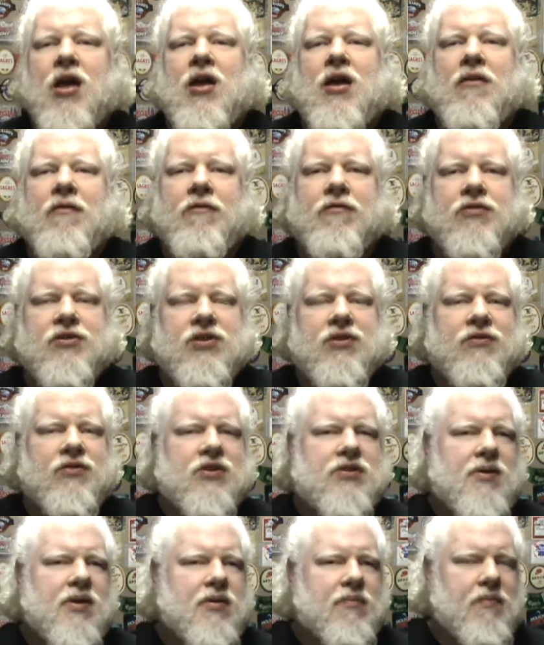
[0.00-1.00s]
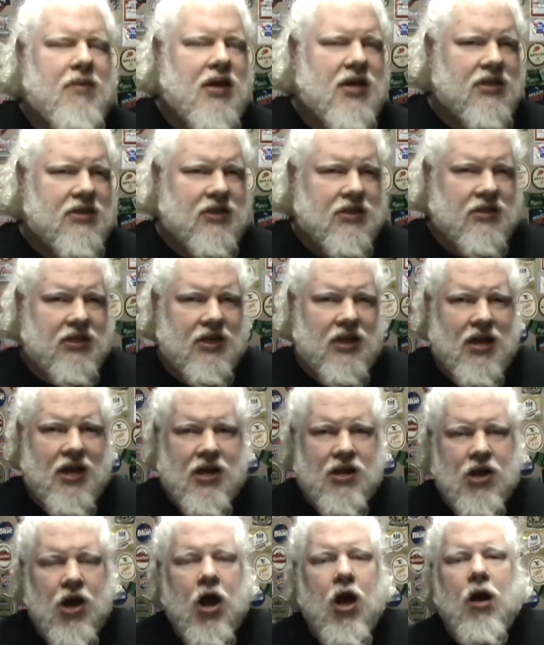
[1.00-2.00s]
If Silversmith makes this
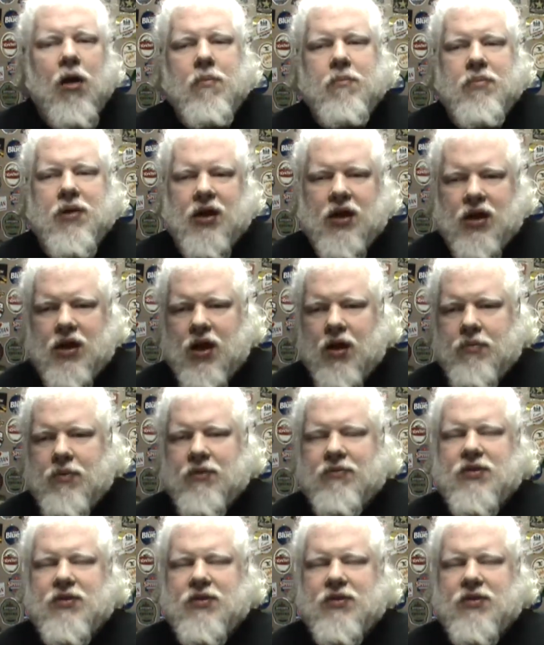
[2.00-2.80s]
again, pick it up.